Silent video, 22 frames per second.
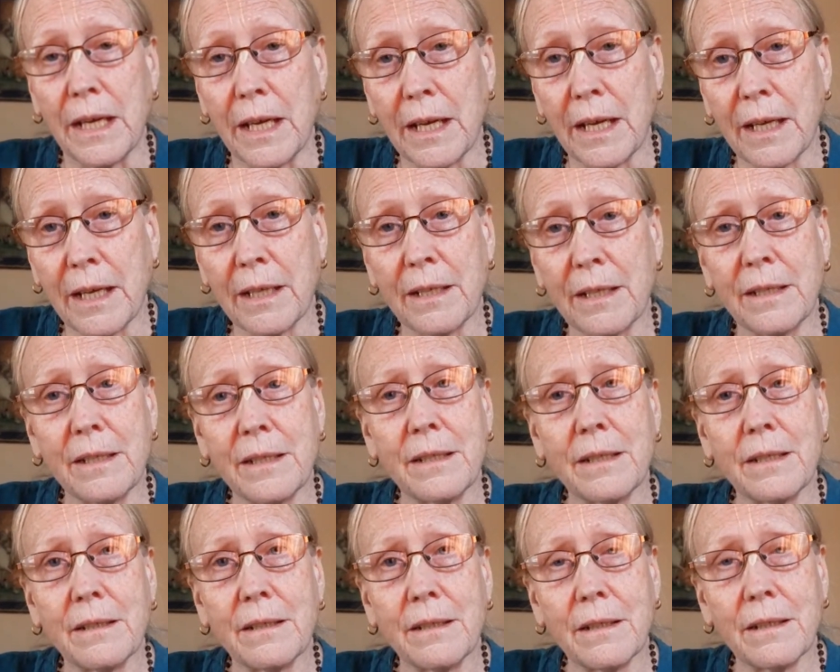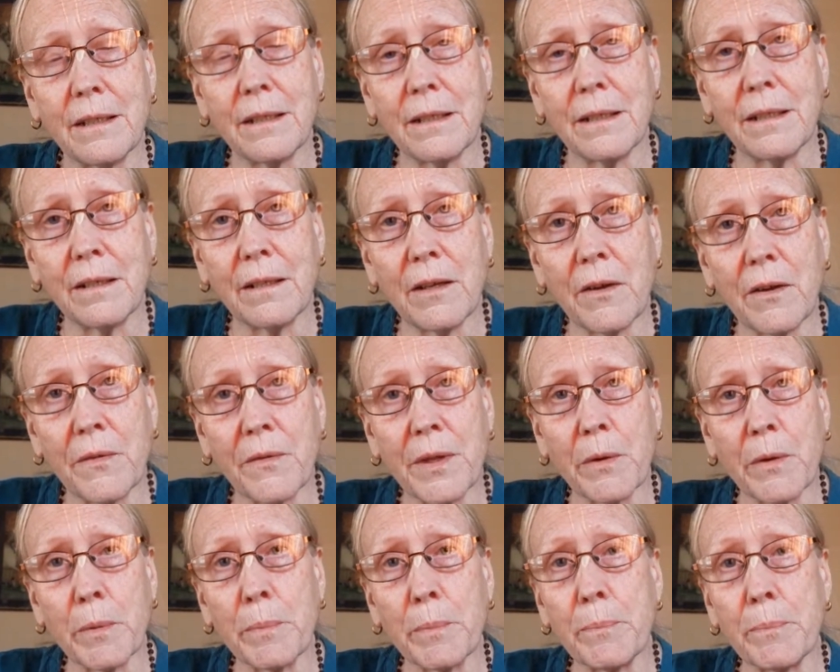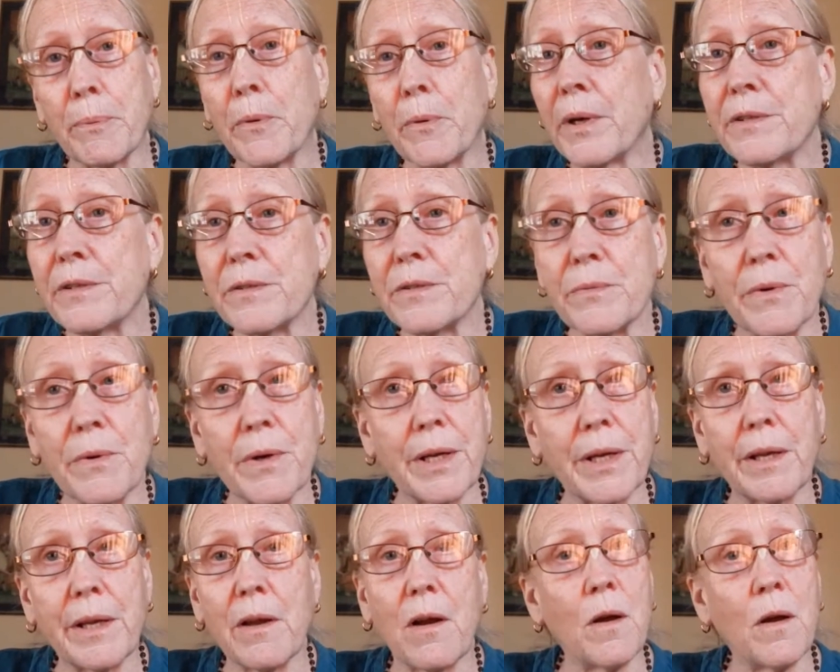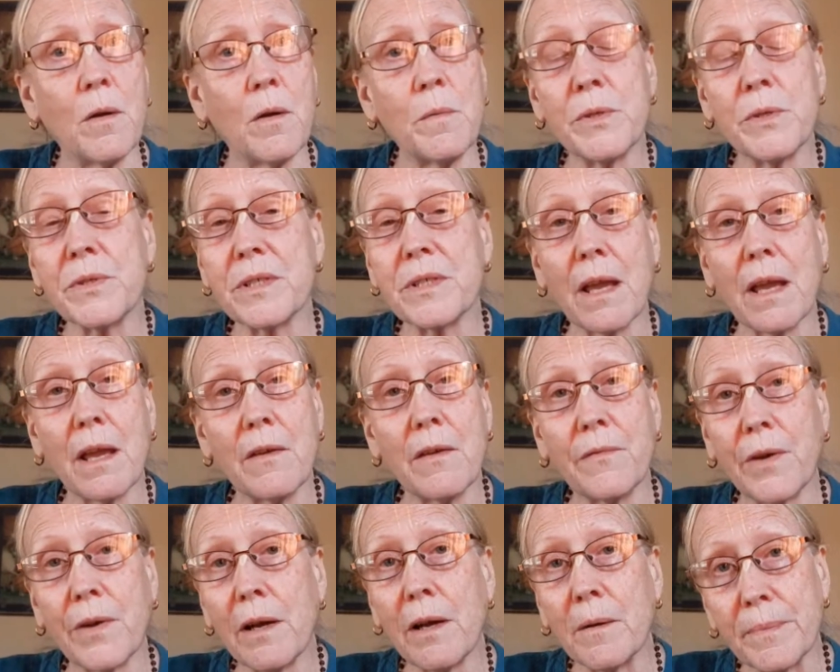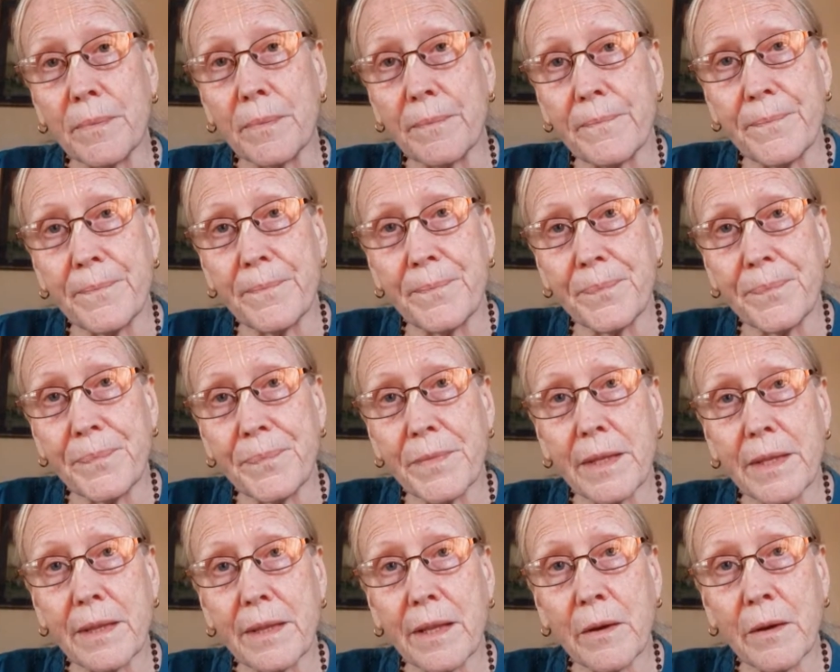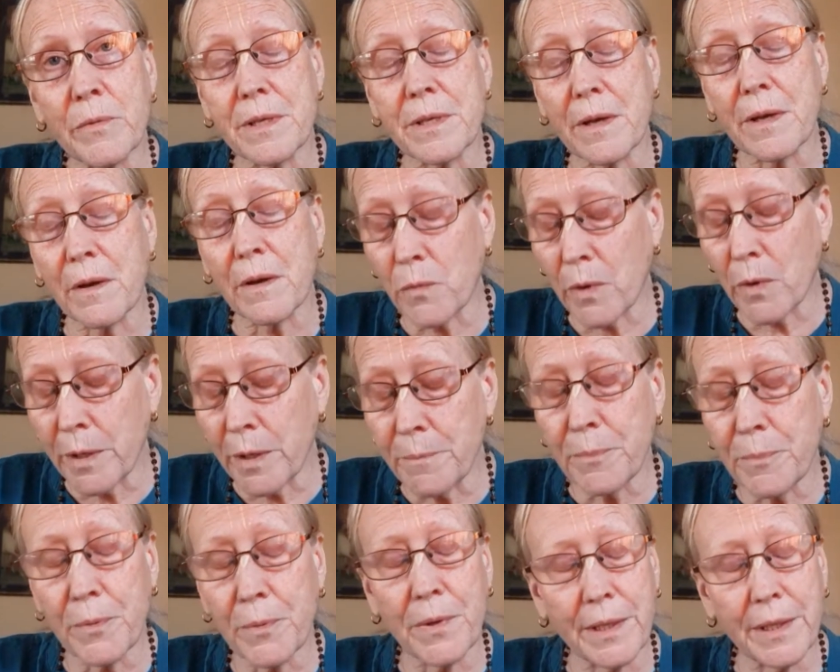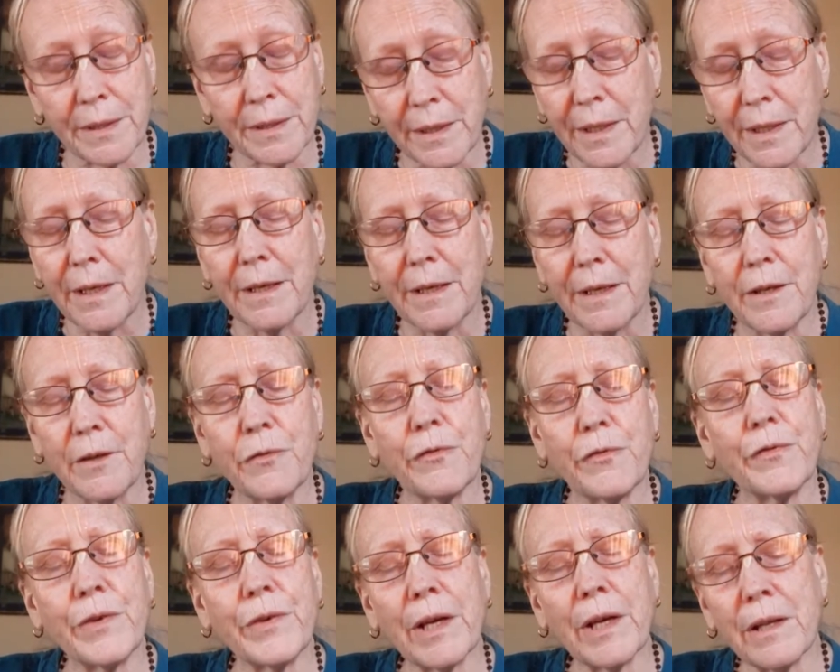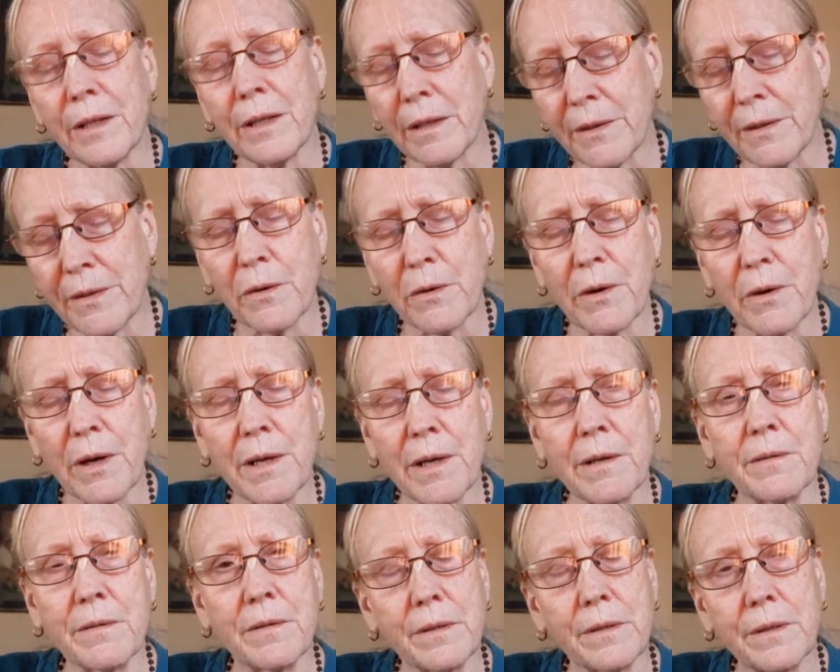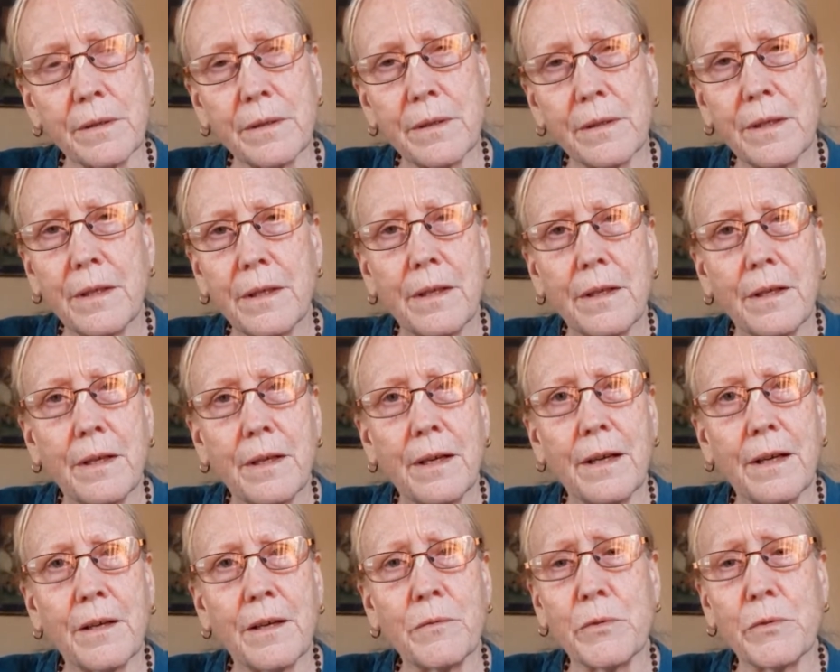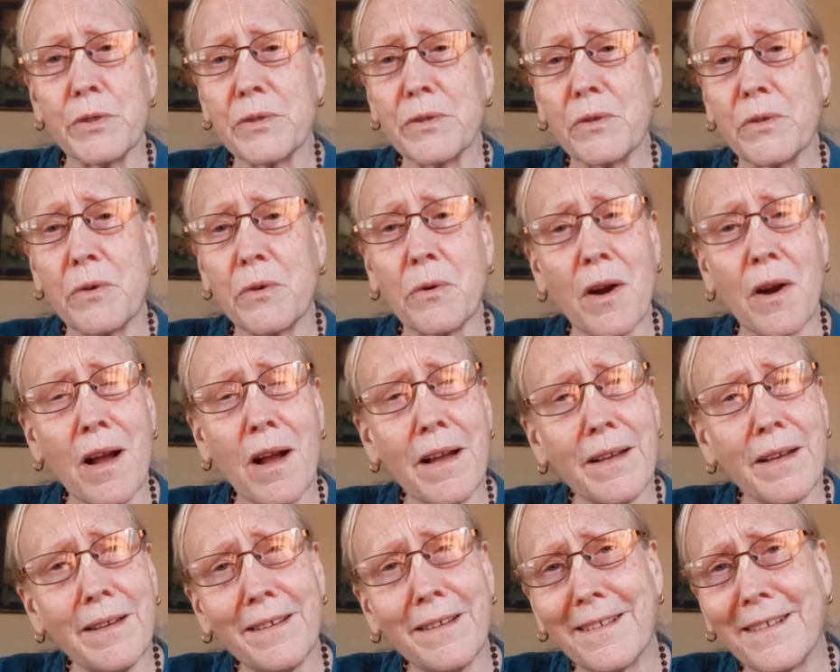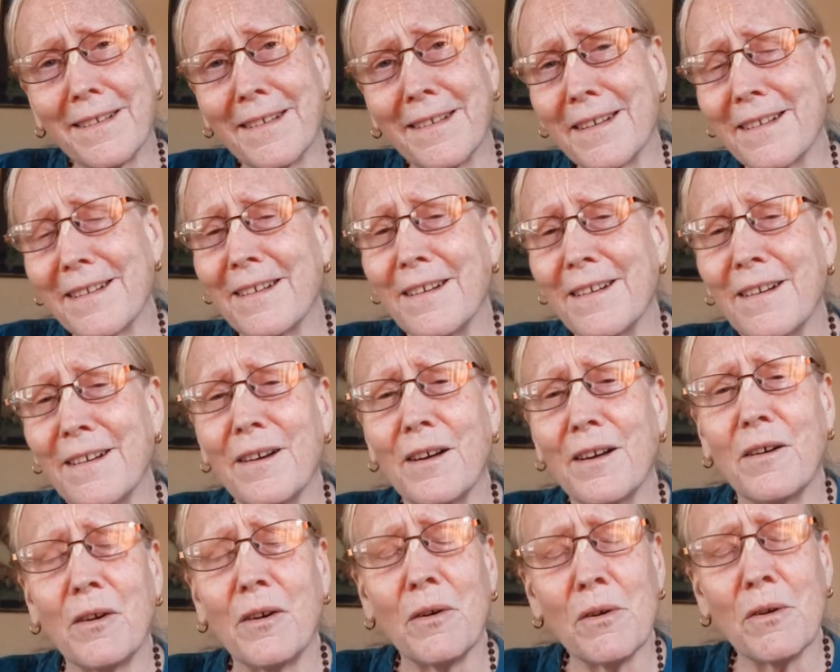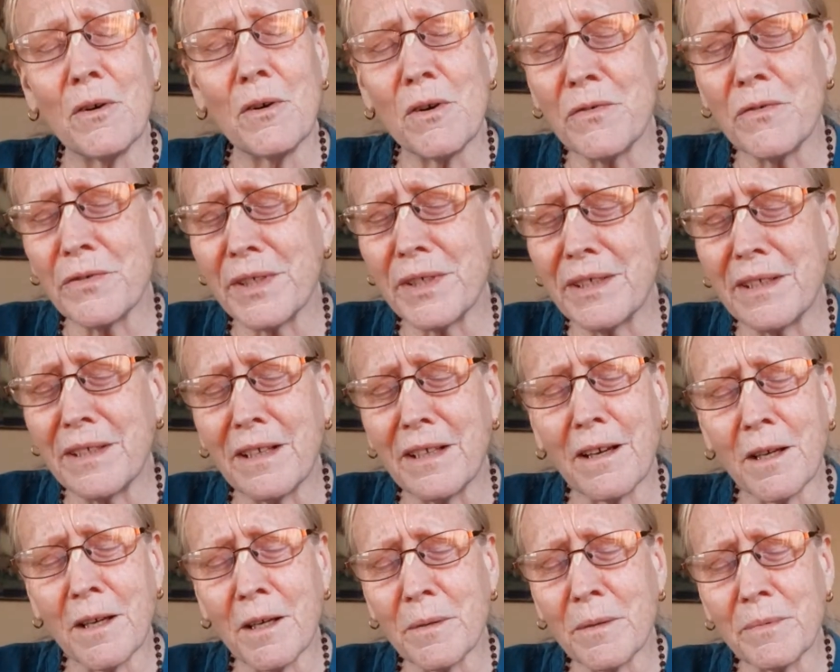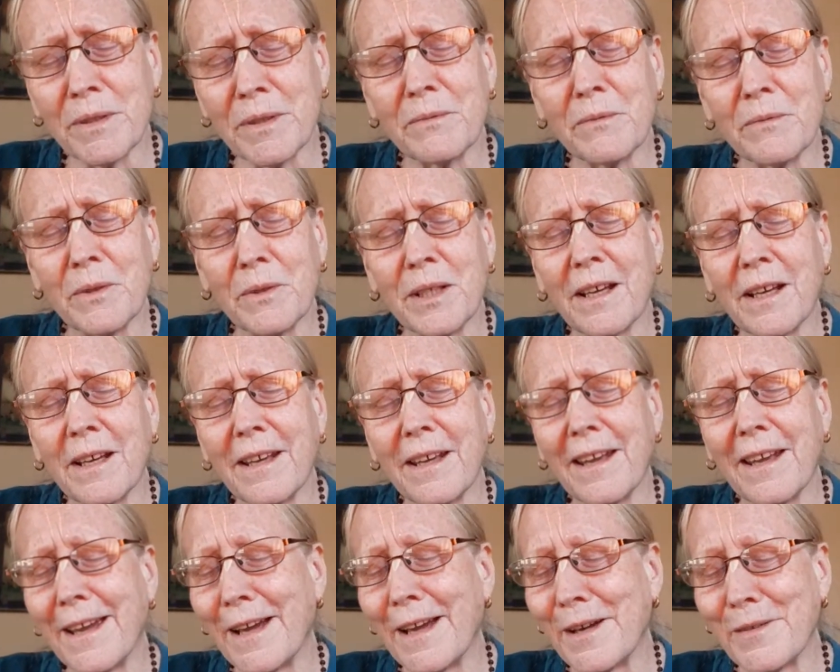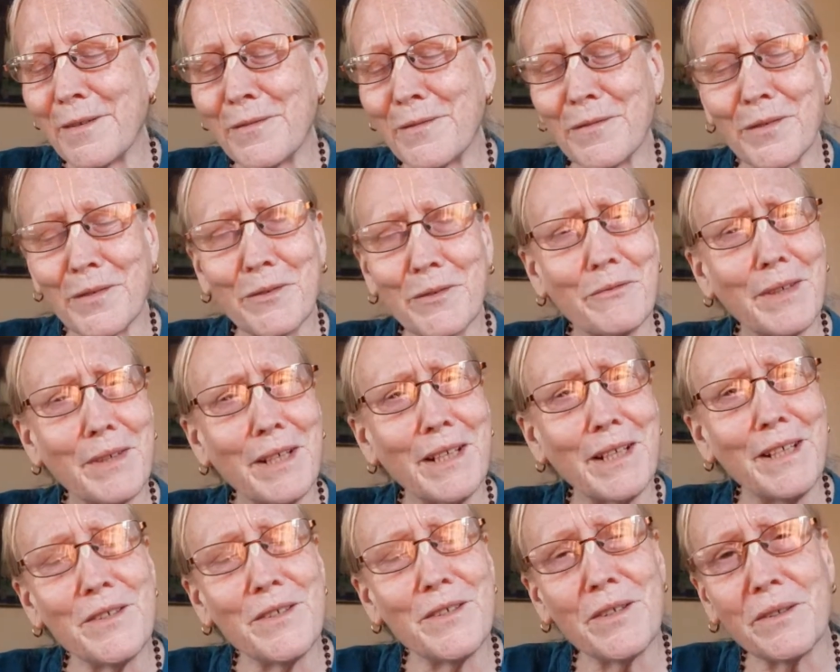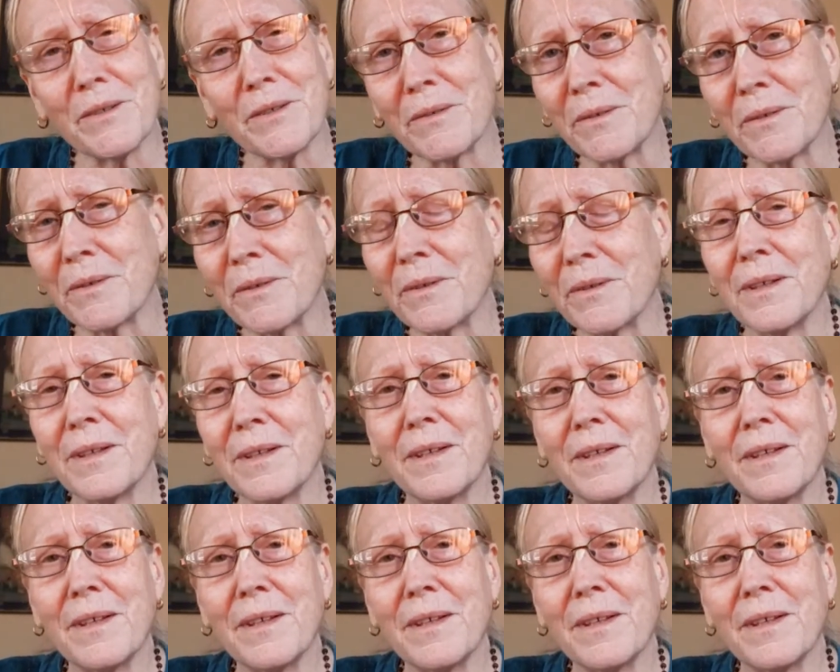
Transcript: And, you know, there were points where he almost gave up. And there was at one point he fell on the ground and was crying, "Oh, Vrindavan, will I ever reach you?